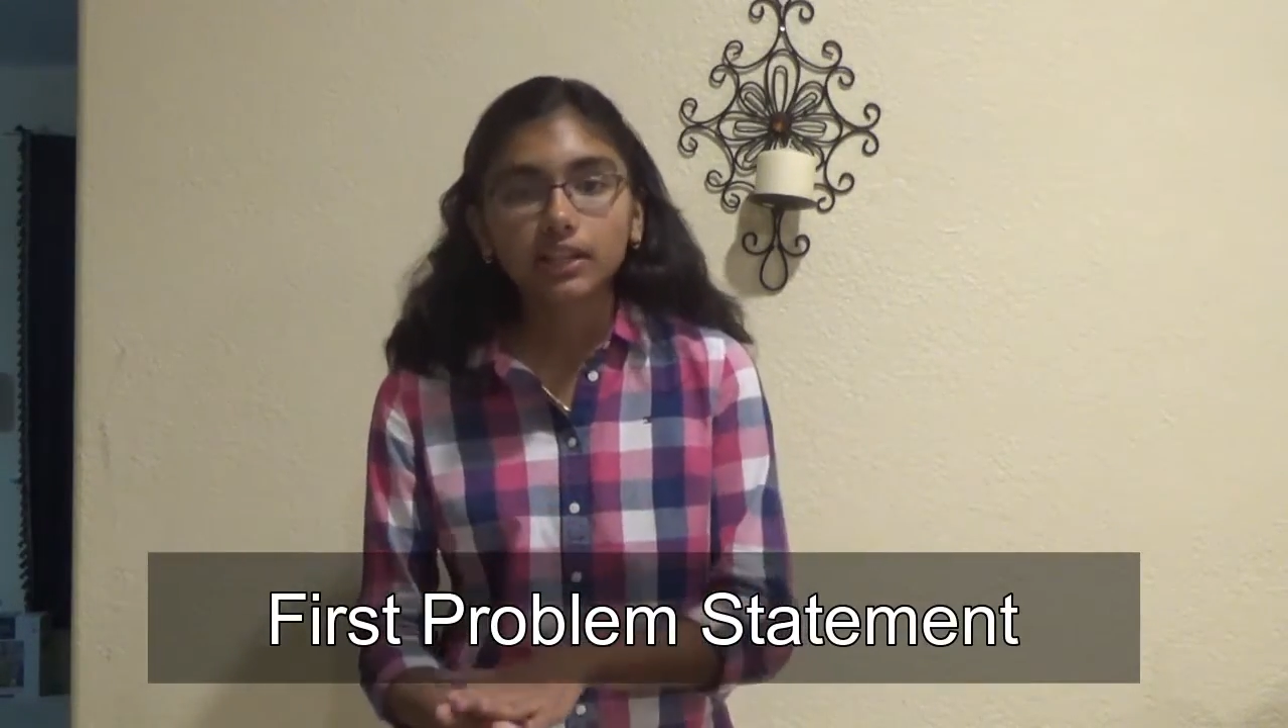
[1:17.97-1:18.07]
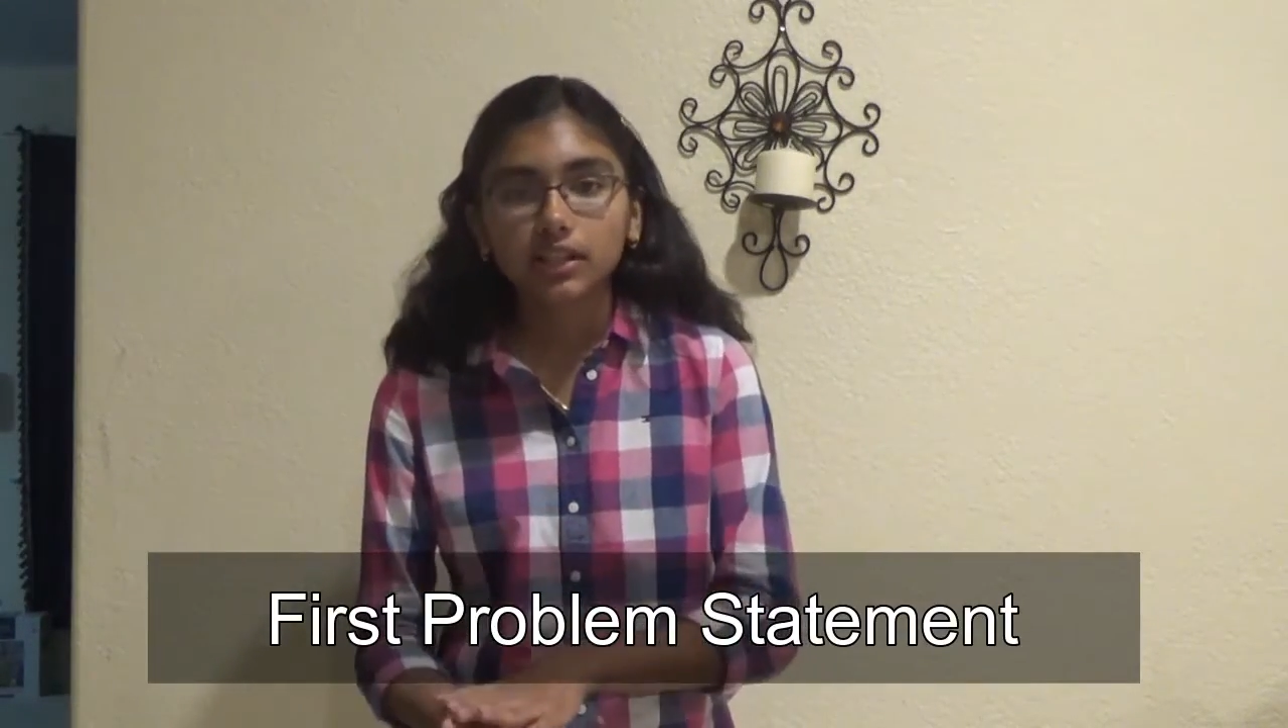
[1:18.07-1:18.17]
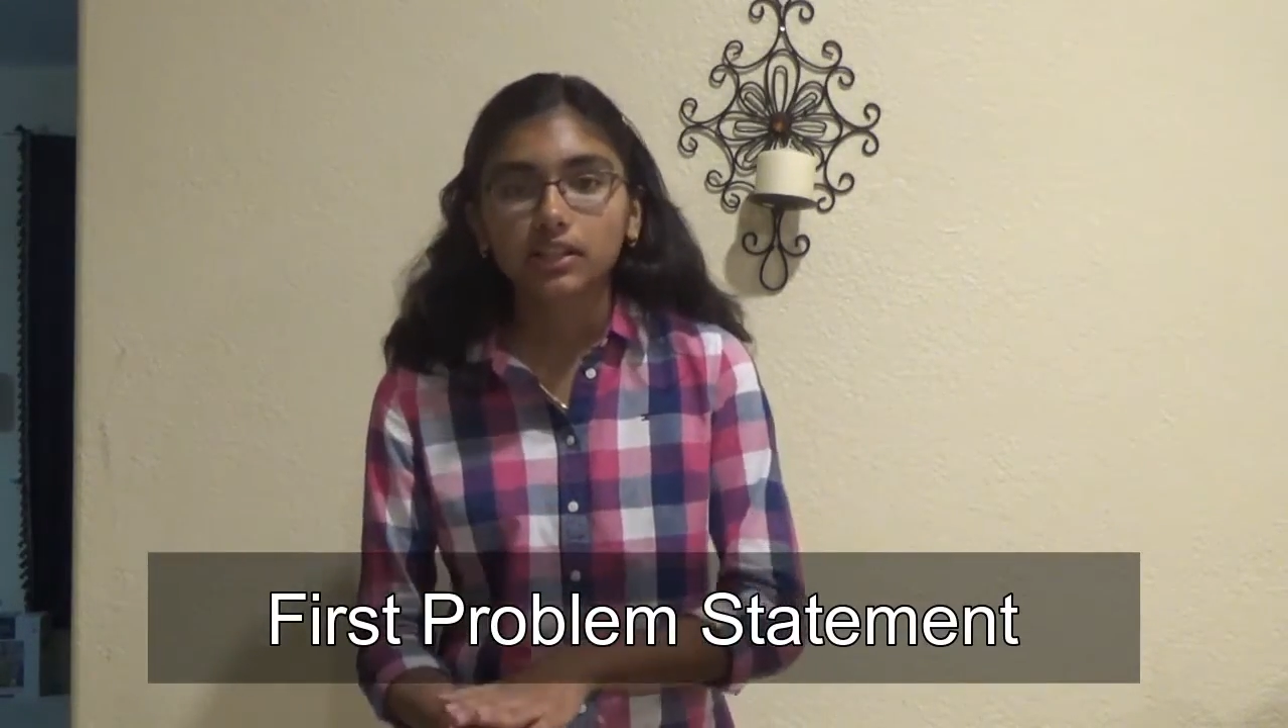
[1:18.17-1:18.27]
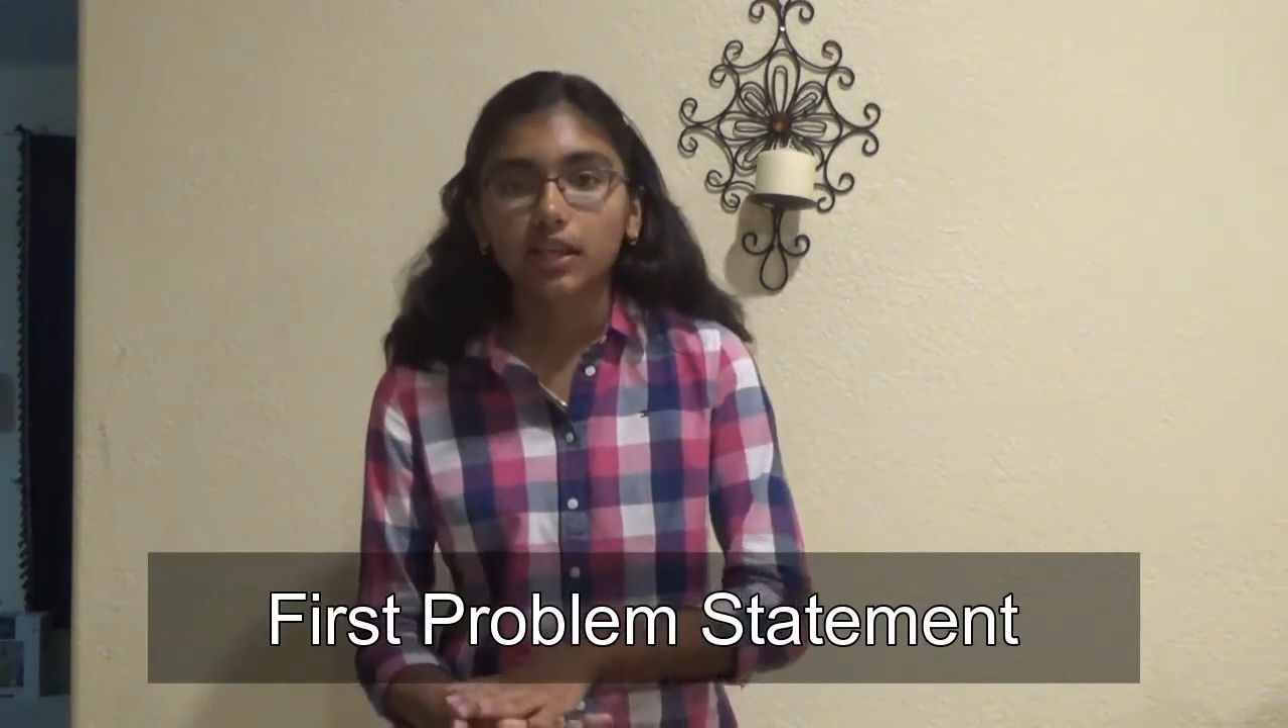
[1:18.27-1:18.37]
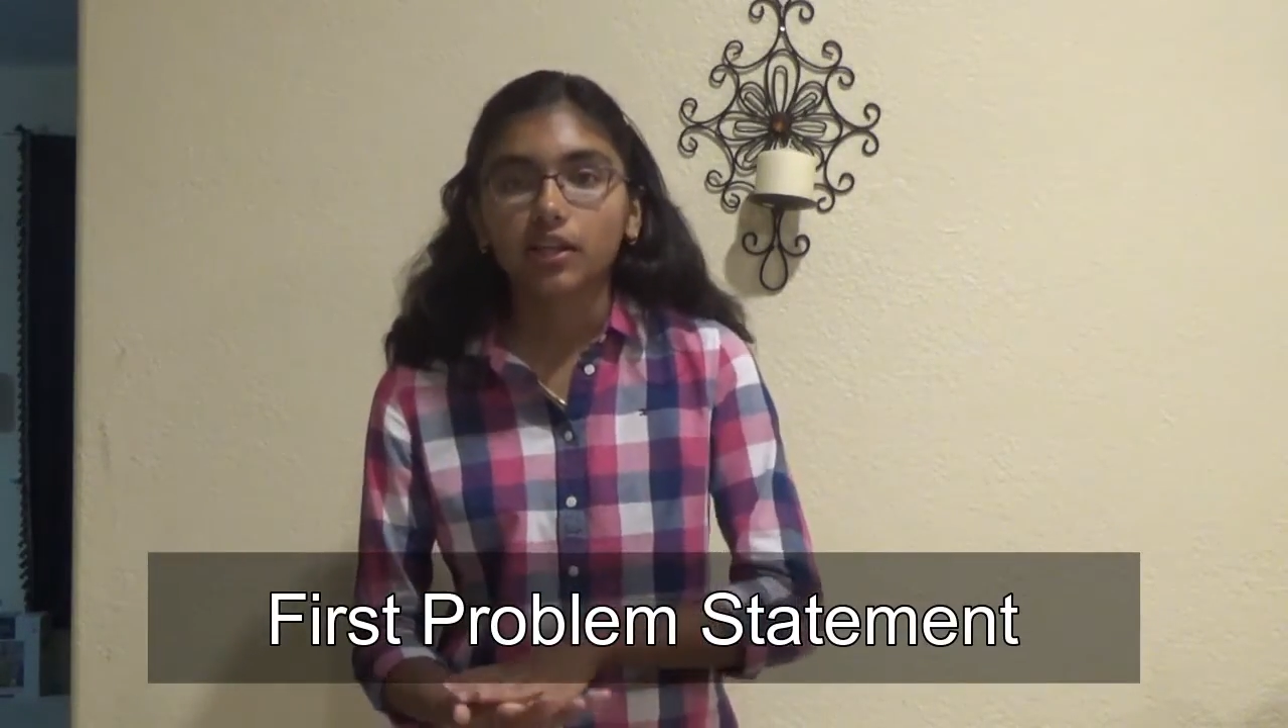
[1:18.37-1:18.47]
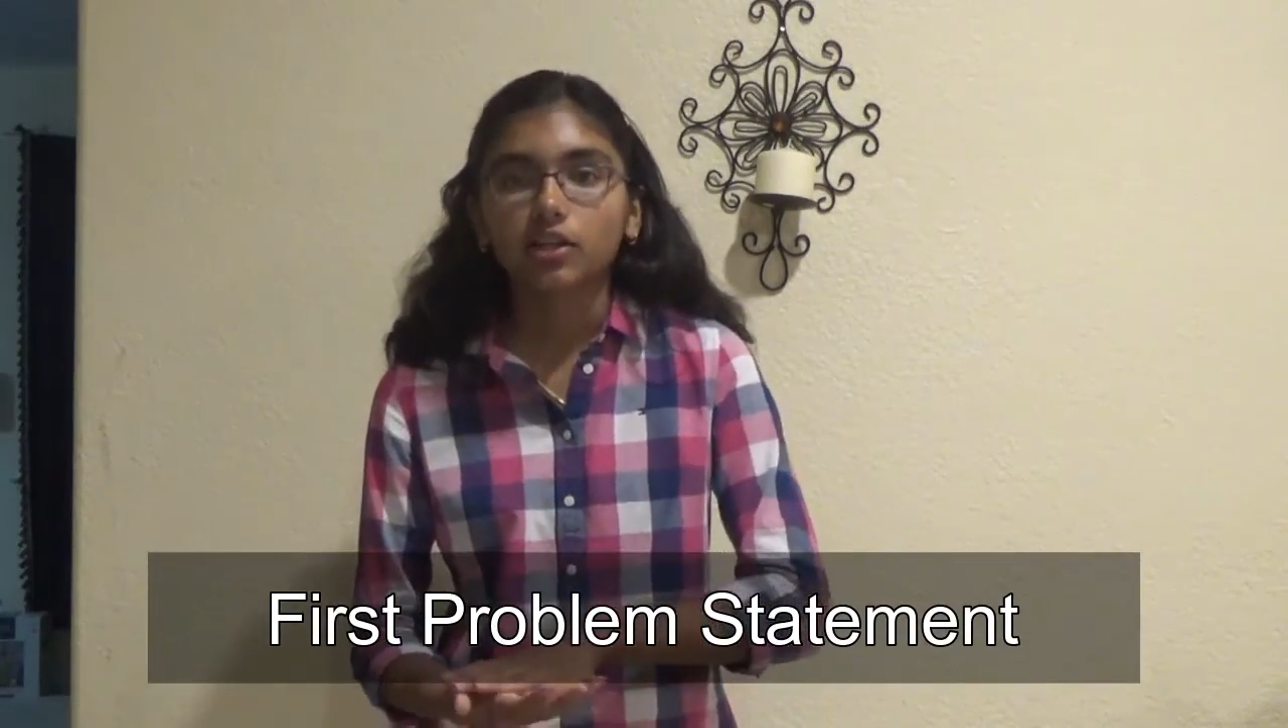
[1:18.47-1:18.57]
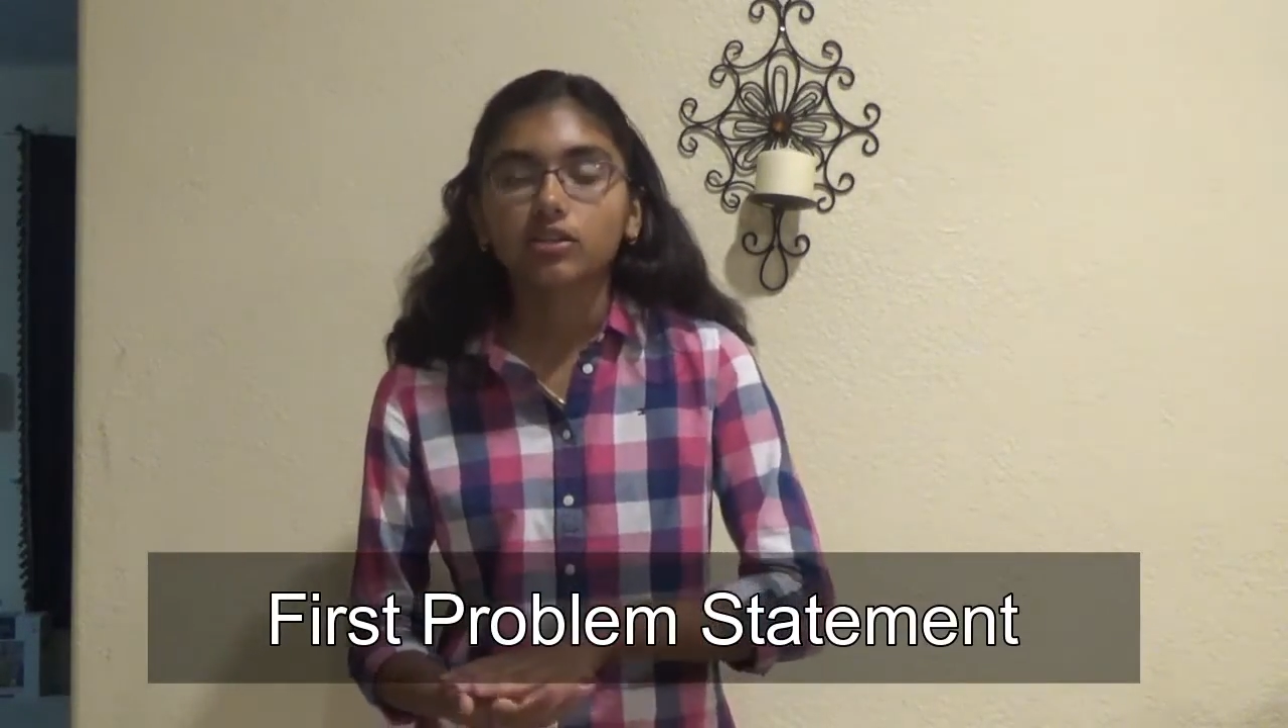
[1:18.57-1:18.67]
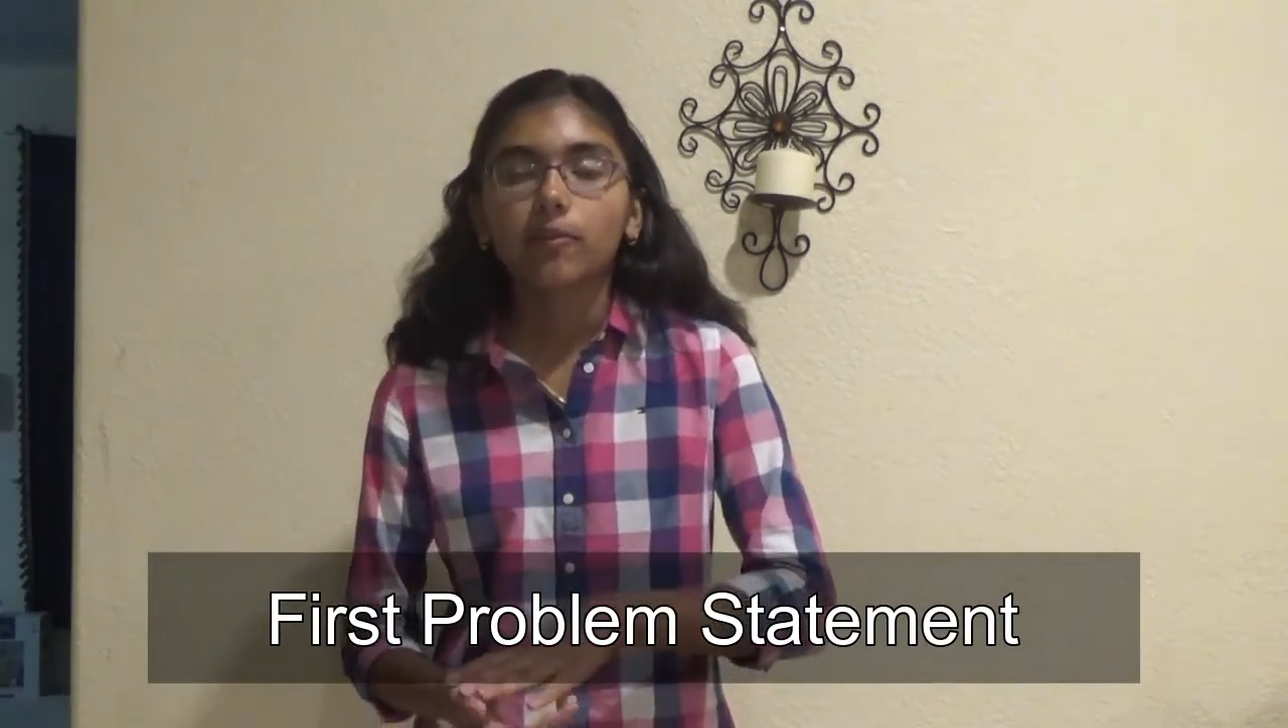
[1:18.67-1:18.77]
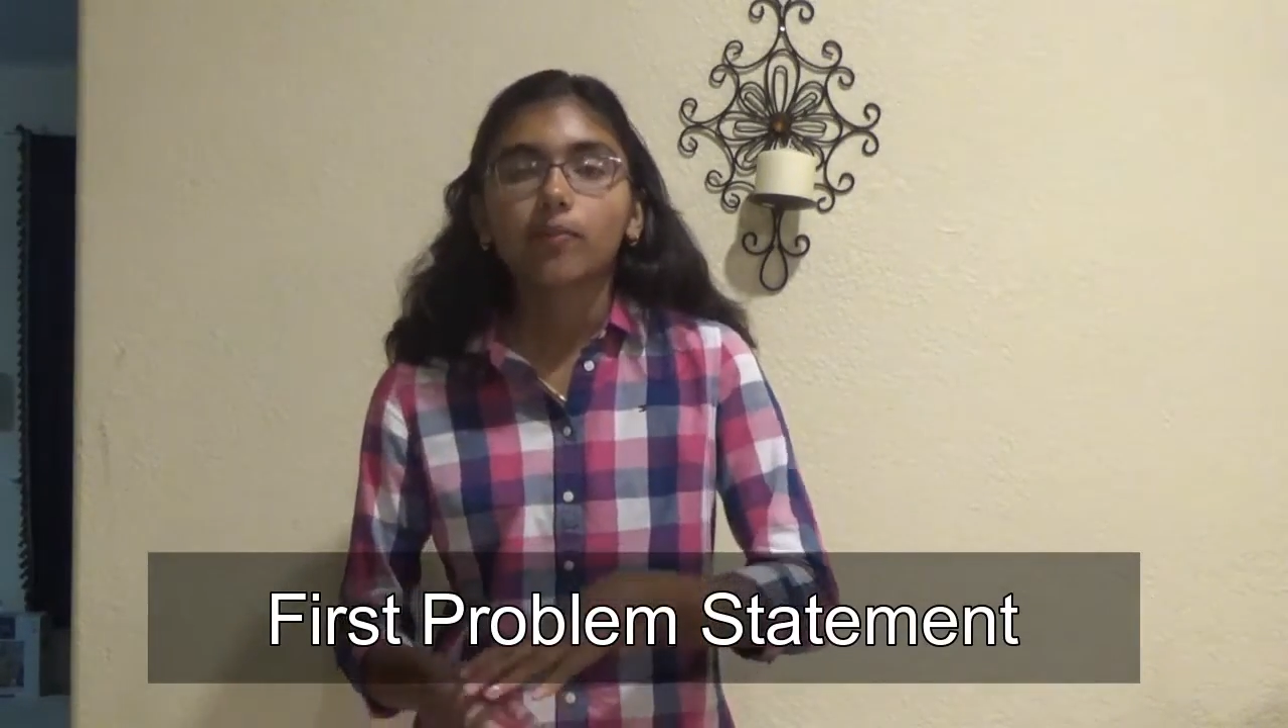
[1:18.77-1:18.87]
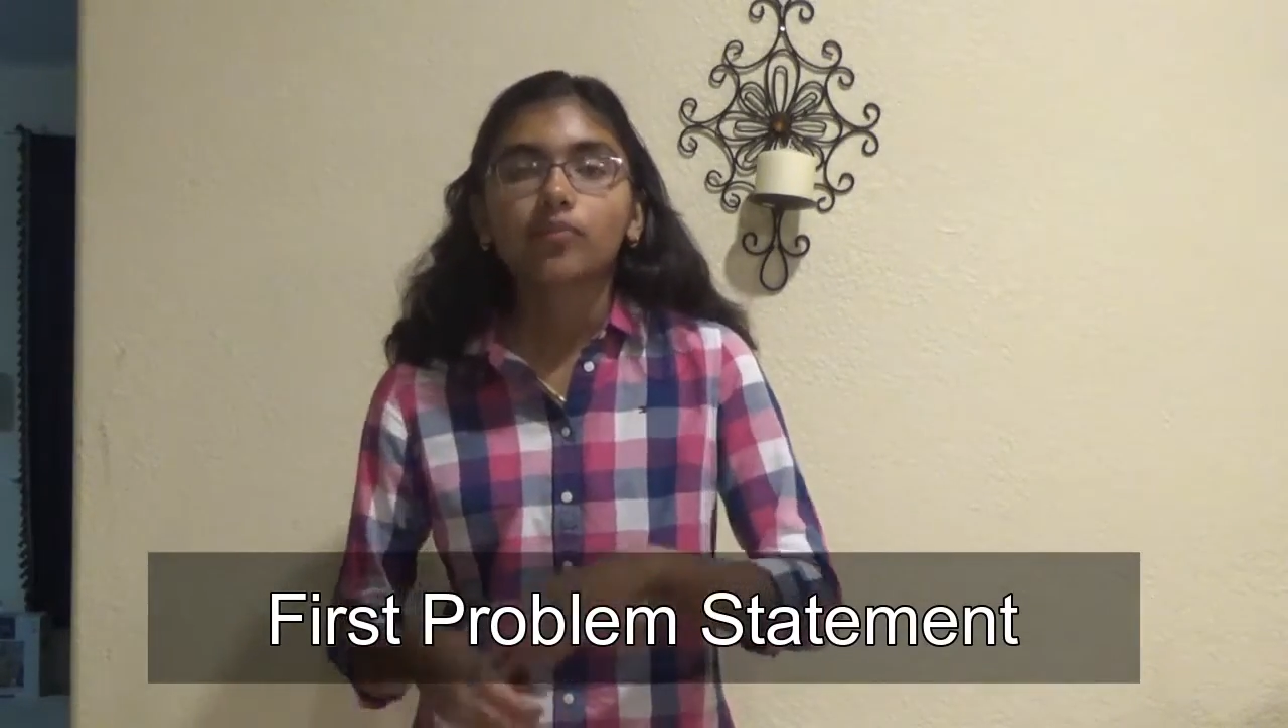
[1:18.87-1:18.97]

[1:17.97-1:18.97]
these skills,